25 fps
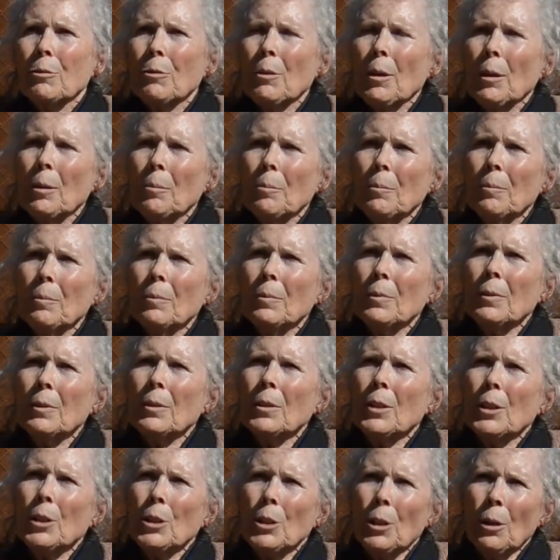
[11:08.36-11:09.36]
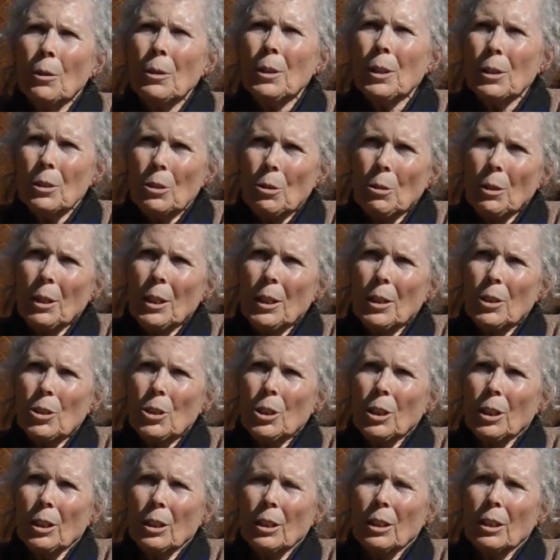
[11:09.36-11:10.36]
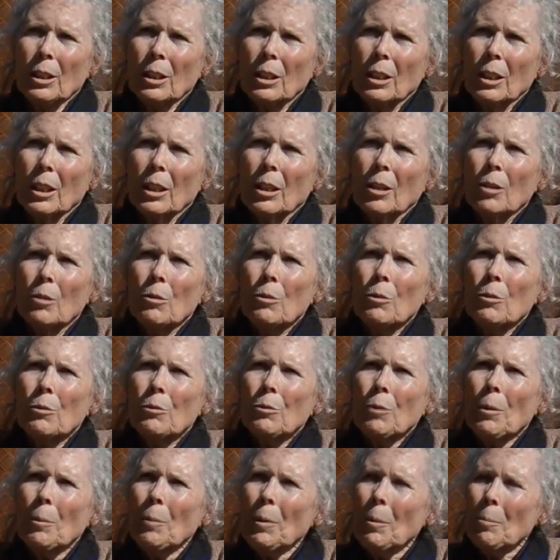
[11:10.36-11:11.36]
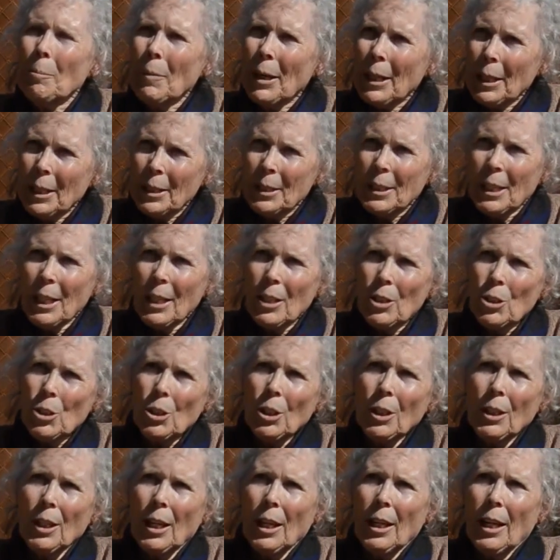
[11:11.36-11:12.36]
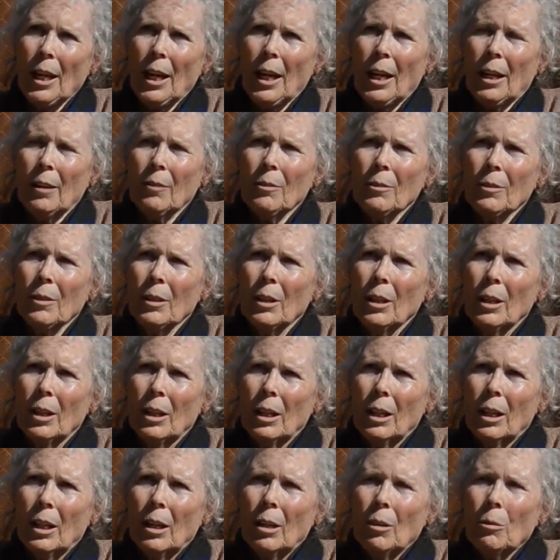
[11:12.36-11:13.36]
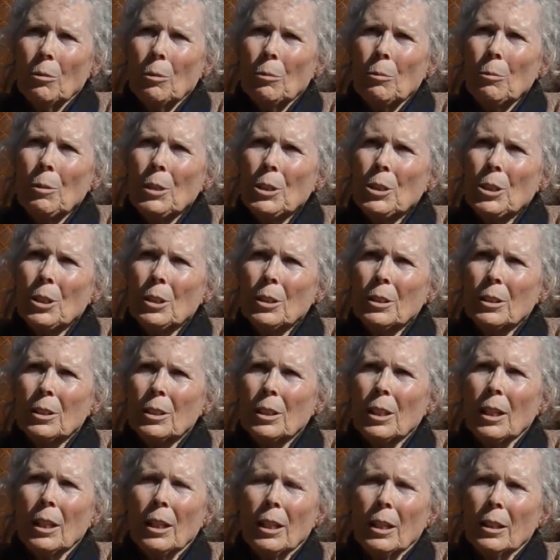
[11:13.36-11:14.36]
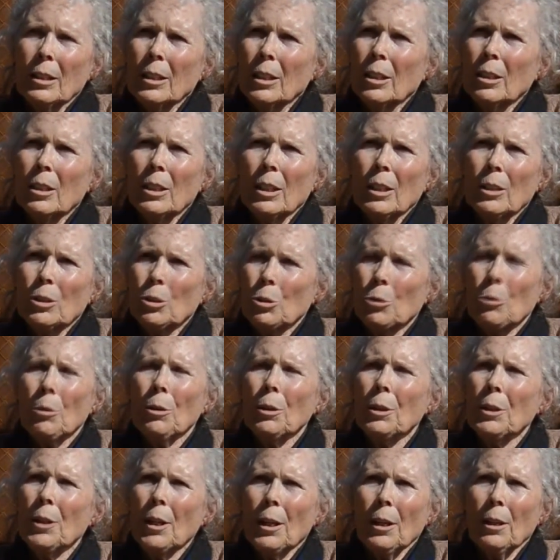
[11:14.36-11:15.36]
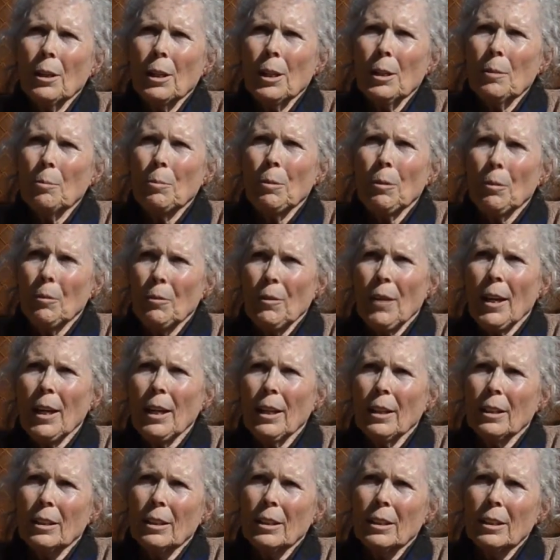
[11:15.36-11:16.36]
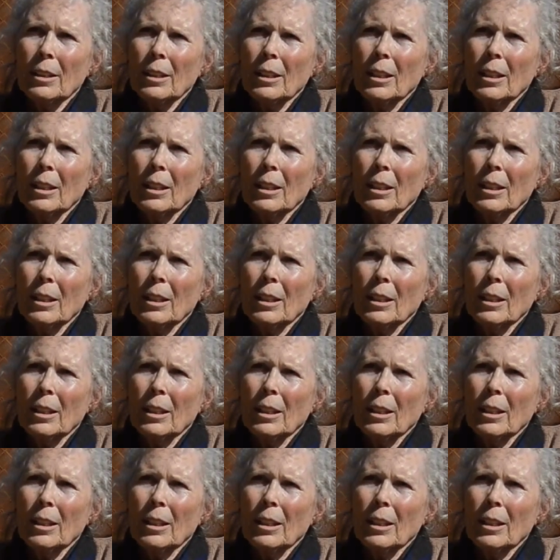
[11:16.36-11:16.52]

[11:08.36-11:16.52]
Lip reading: from the yoga tradition, from the meditation they have, which is extraordinarily profound.